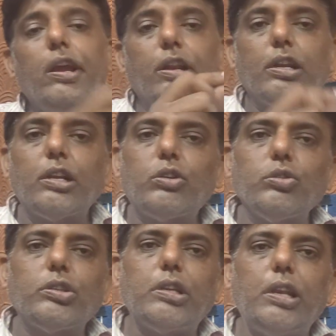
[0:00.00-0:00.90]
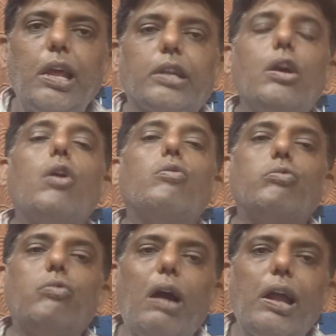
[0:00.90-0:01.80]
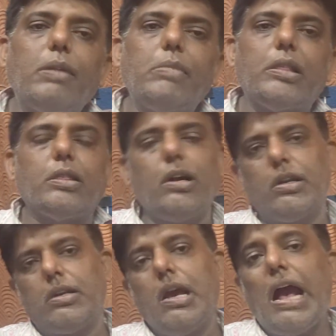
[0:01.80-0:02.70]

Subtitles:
in order to select one method,